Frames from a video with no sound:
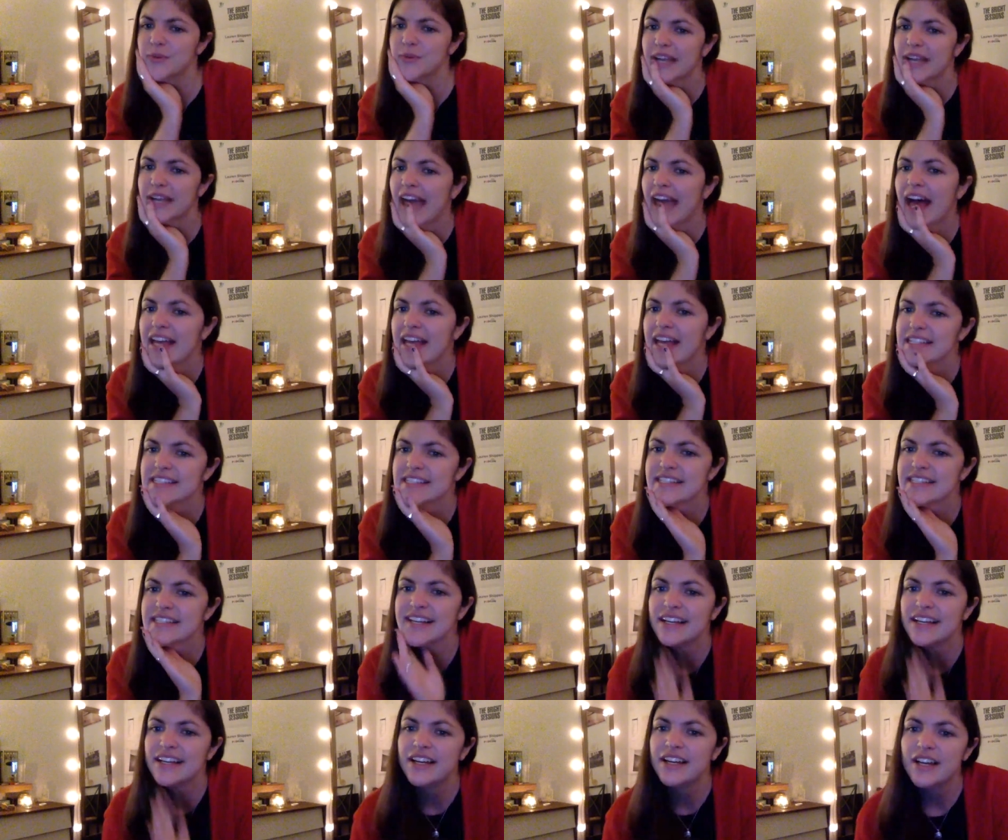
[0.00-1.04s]
So Ricky
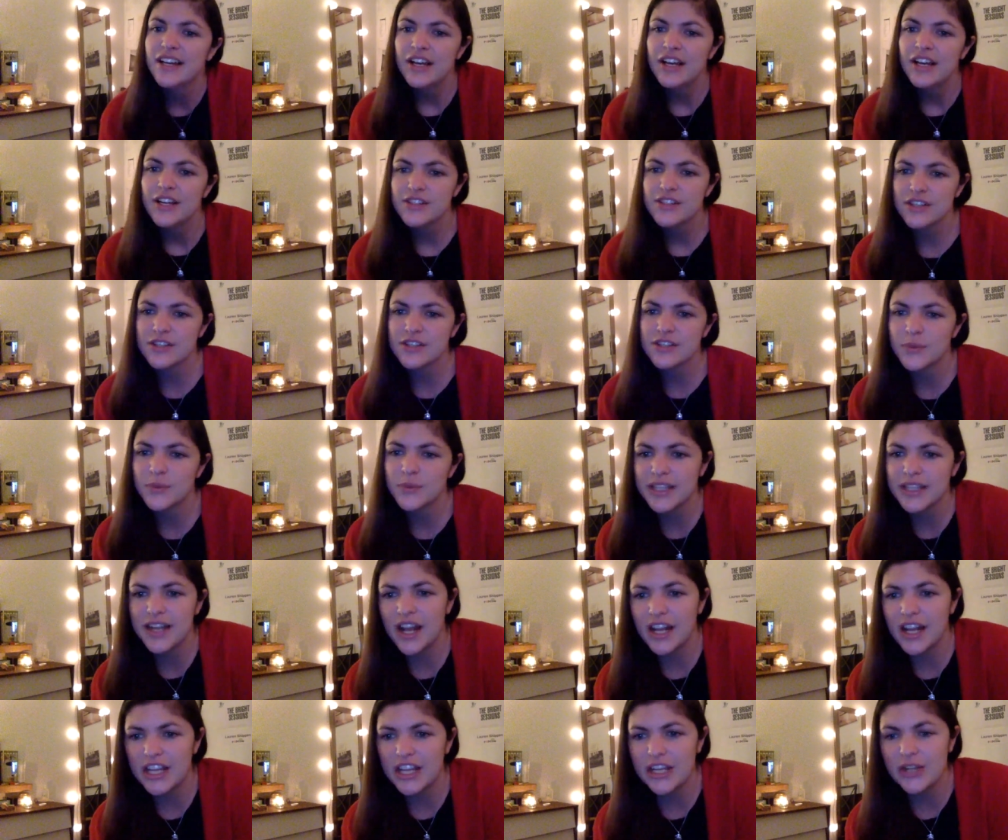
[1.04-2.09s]
asks, so there's
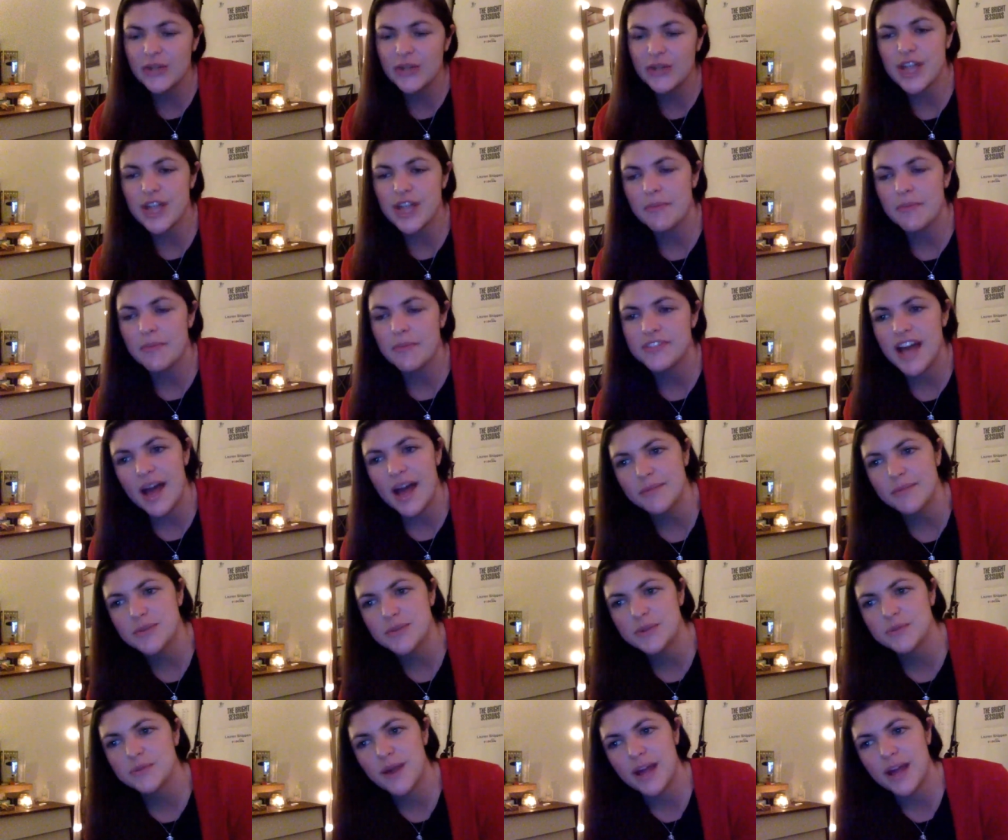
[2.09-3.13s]
really not a huge gap of
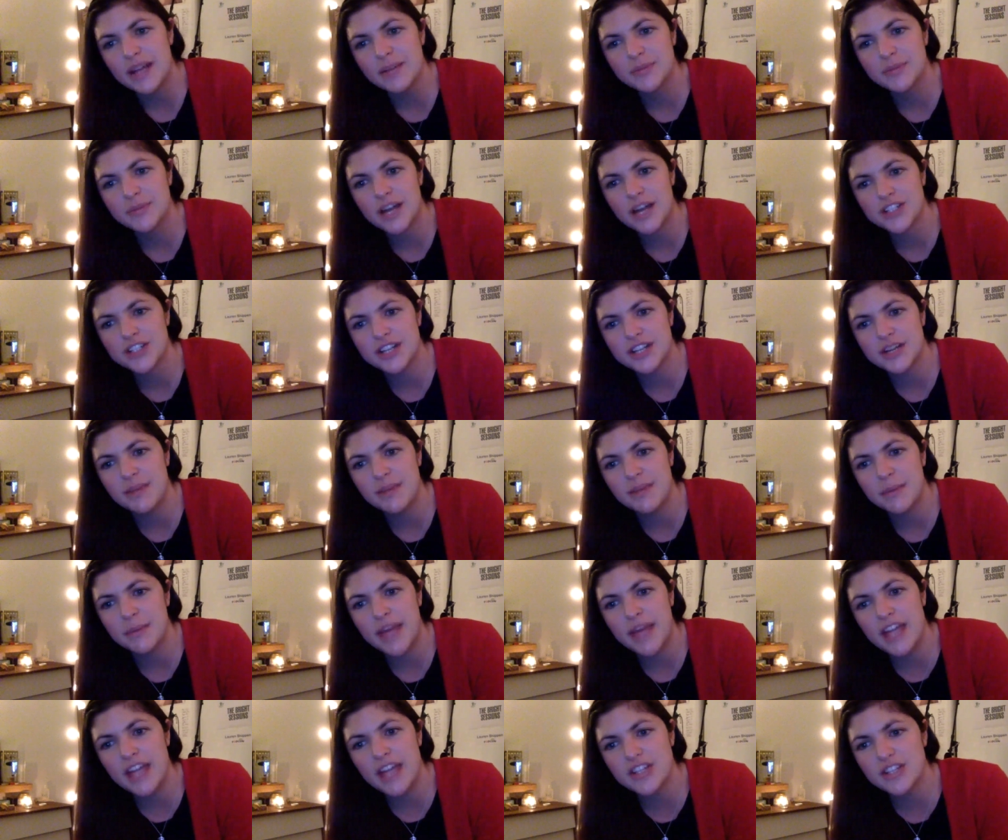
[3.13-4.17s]
time between writing, production,
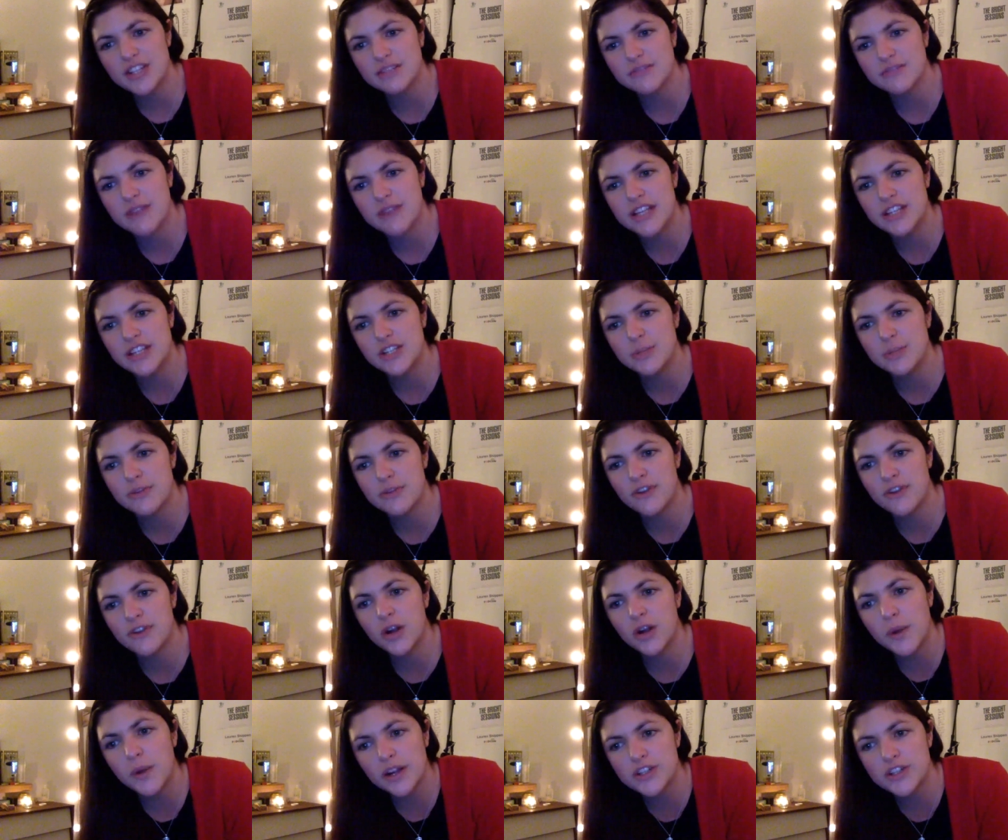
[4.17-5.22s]
and publication, right? Do you
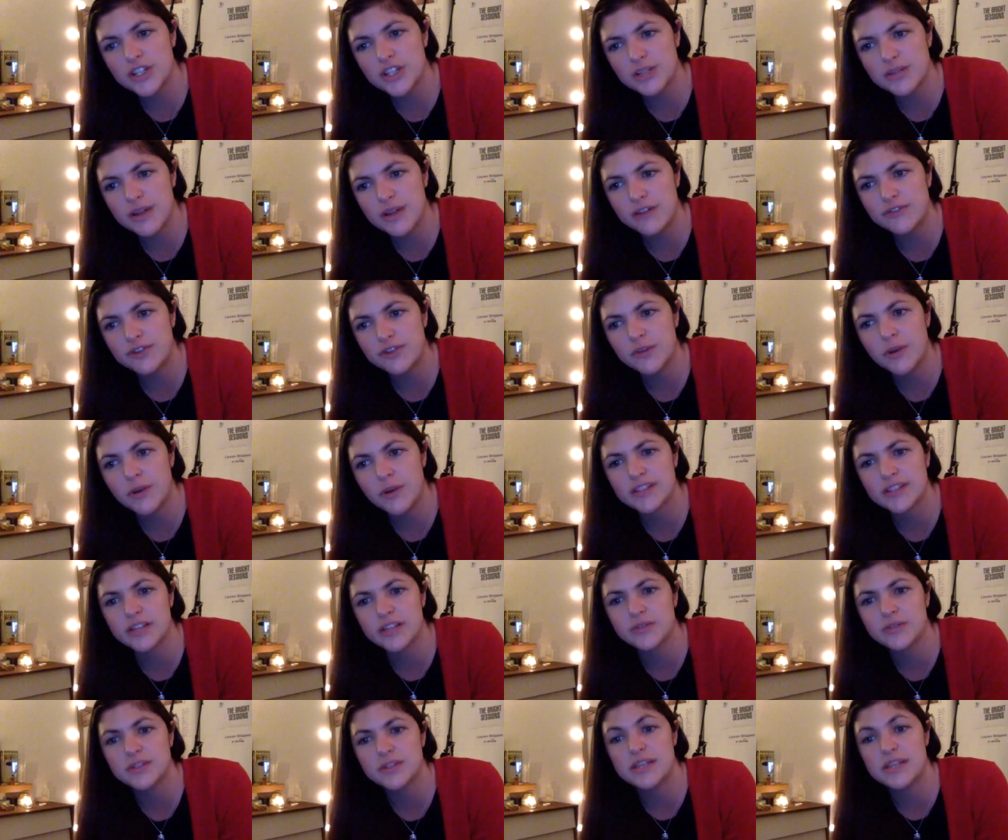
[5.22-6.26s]
prefer a quicker turnaround for your
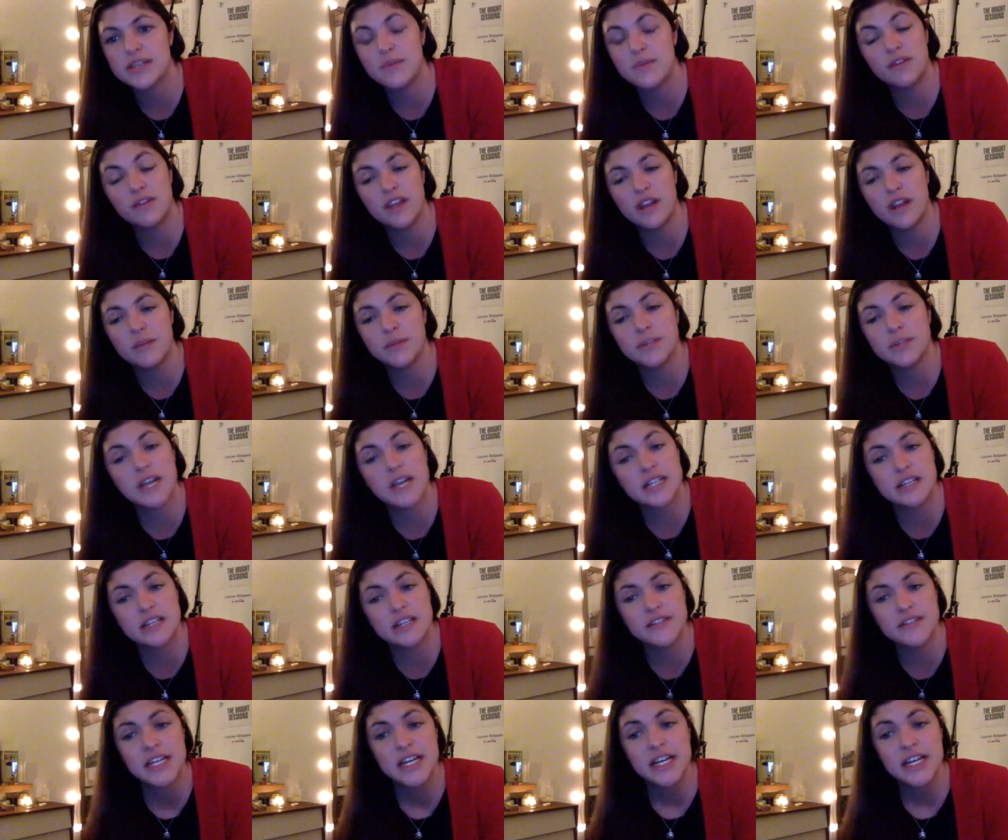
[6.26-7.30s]
work schedule to stay motivated and
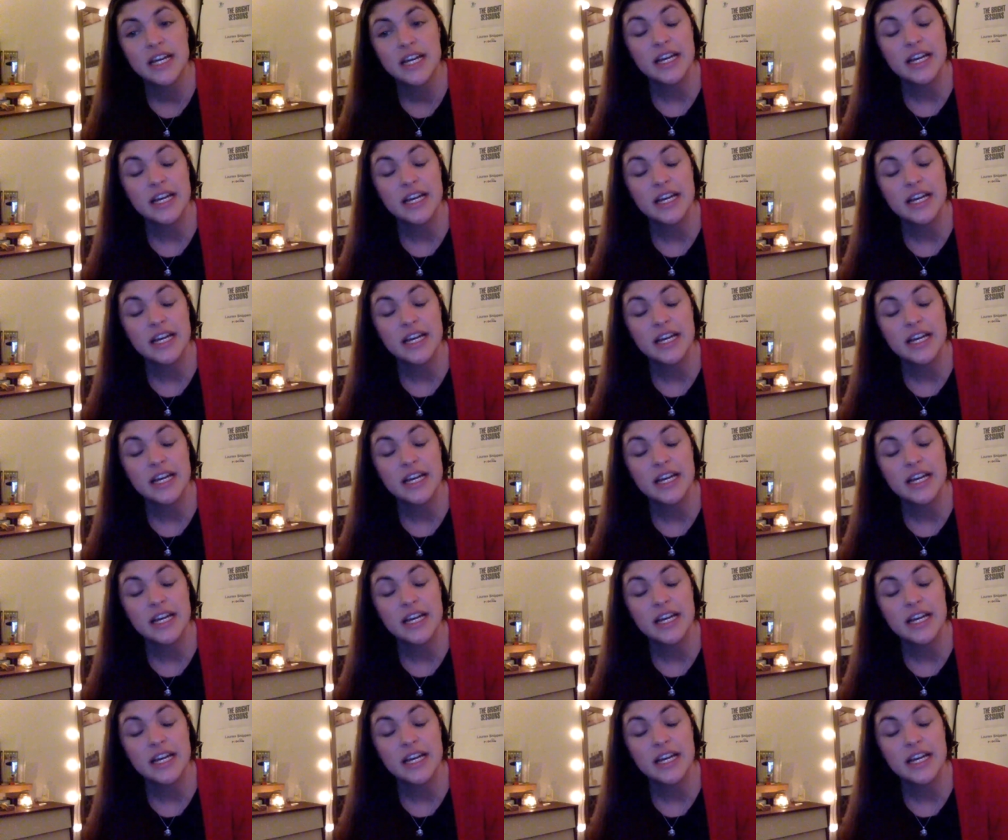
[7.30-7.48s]
productive?